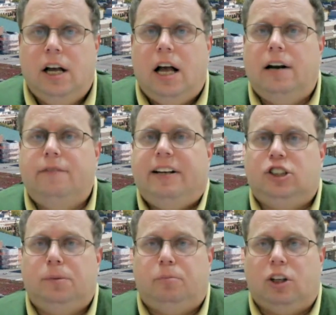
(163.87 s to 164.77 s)
and
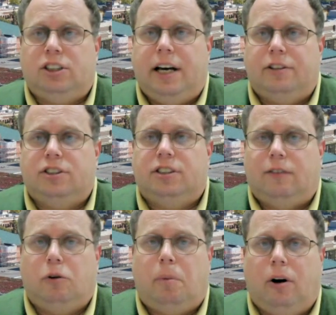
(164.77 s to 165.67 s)
eventually brought together
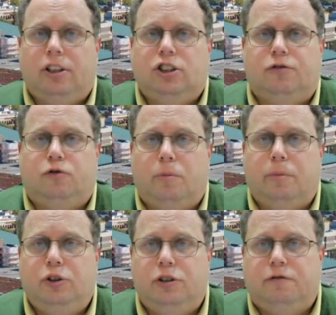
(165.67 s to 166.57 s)
several parties to form a
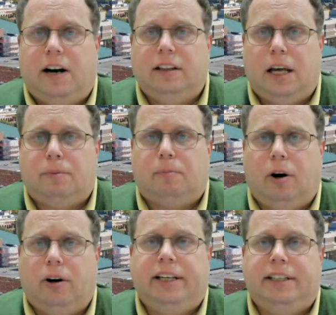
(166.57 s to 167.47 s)
unified Labor
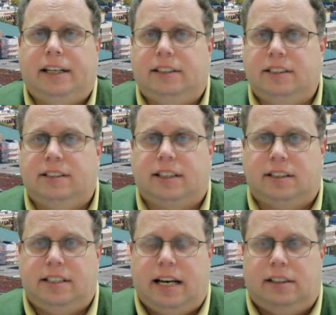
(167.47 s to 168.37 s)
Party in
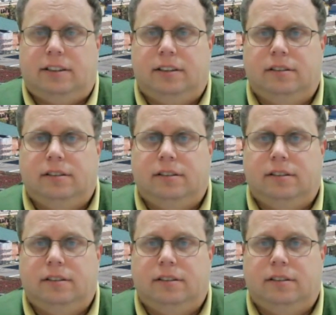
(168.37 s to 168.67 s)
1968.